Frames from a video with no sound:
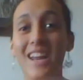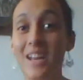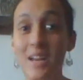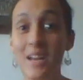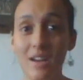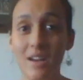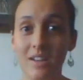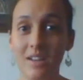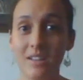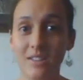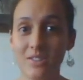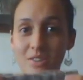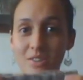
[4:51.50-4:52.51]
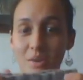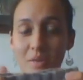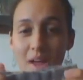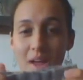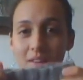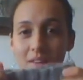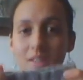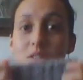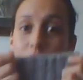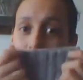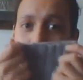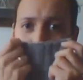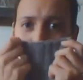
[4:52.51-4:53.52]
I didn't know that. These are
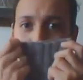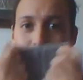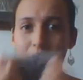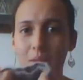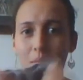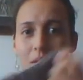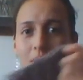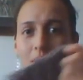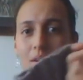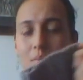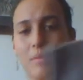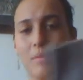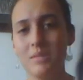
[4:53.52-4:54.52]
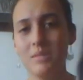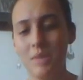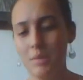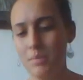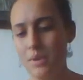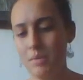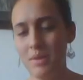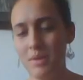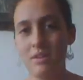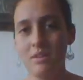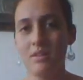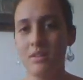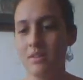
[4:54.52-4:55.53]
clean, by the way. I promise. I'm not putting my
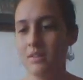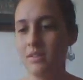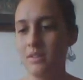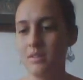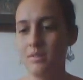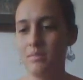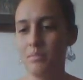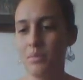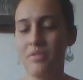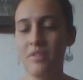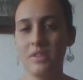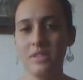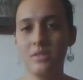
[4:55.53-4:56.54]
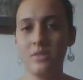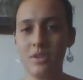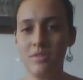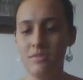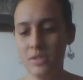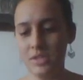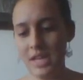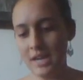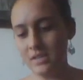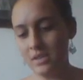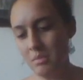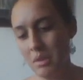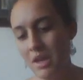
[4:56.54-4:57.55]
boyfriend's dirty foot
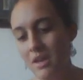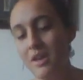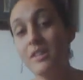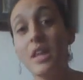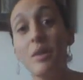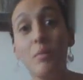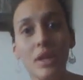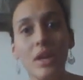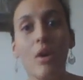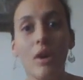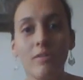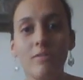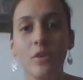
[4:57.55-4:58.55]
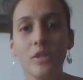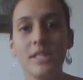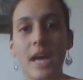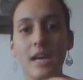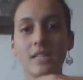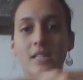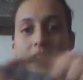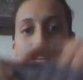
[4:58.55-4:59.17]
sacks on me. They really are foot sacks.